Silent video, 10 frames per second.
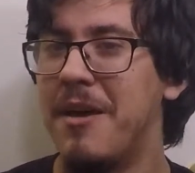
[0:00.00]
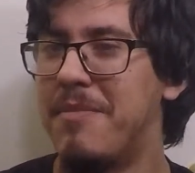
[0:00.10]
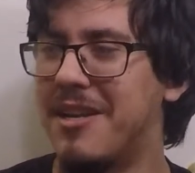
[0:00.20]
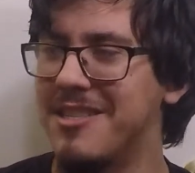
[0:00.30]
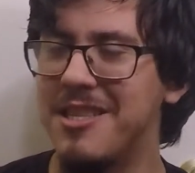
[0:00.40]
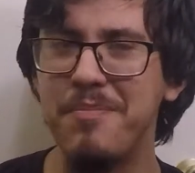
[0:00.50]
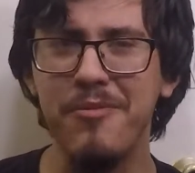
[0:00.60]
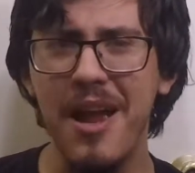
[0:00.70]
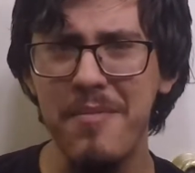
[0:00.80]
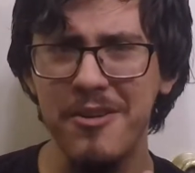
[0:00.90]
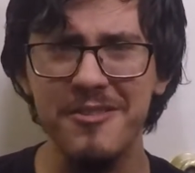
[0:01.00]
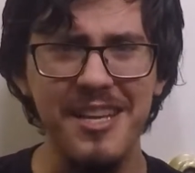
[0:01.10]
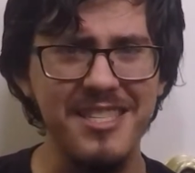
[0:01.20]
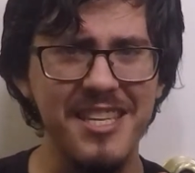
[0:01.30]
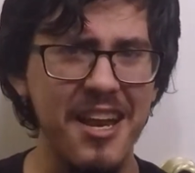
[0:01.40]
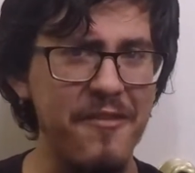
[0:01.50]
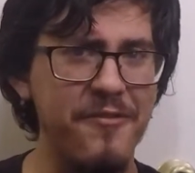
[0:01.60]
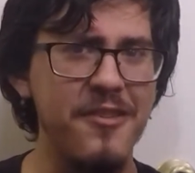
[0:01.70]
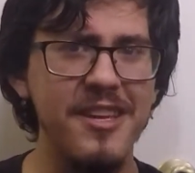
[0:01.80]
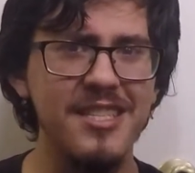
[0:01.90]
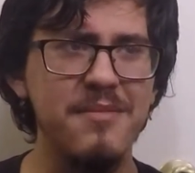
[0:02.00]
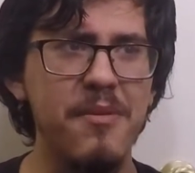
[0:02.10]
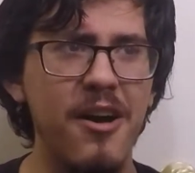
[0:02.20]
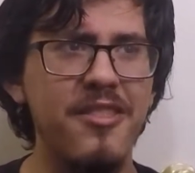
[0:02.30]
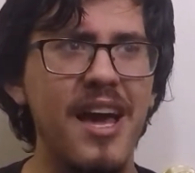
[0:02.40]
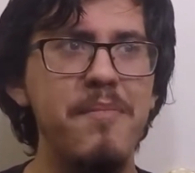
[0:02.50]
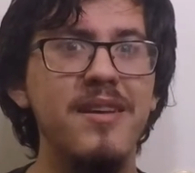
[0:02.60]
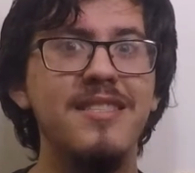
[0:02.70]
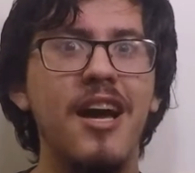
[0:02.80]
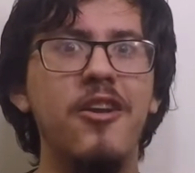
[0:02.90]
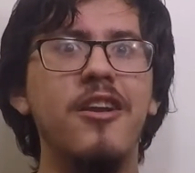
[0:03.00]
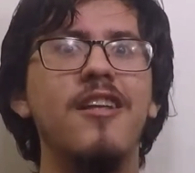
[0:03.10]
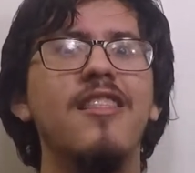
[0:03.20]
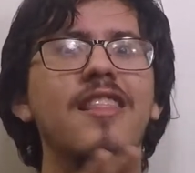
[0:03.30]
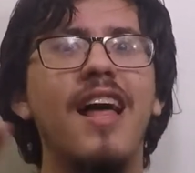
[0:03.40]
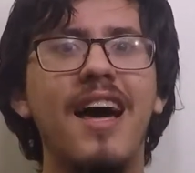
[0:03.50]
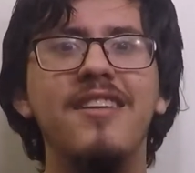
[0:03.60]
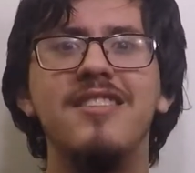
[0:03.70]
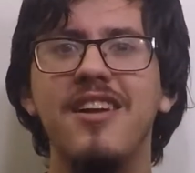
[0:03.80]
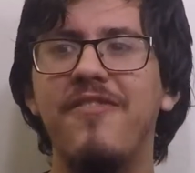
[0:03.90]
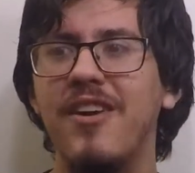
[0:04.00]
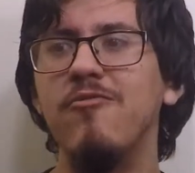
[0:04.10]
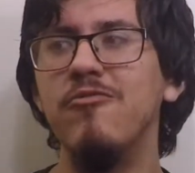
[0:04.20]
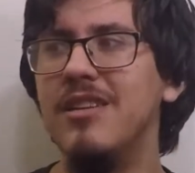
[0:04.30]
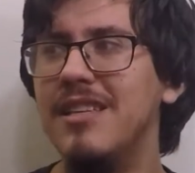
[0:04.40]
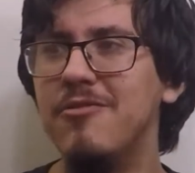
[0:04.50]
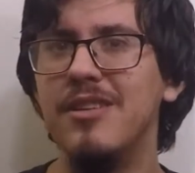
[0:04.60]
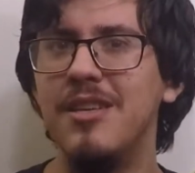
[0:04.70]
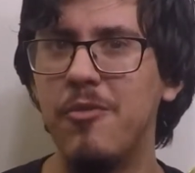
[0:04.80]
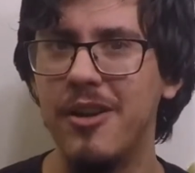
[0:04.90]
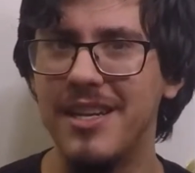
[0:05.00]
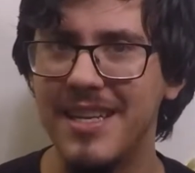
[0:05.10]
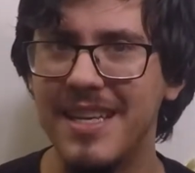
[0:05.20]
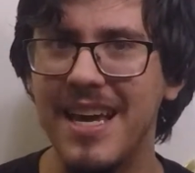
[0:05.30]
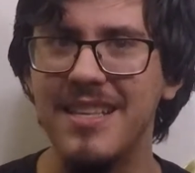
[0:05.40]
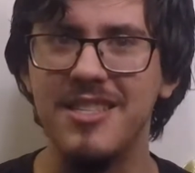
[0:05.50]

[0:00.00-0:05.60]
Because of the parameters I set up for this month, I missed out on a lot of stuff I really, really wanted to get.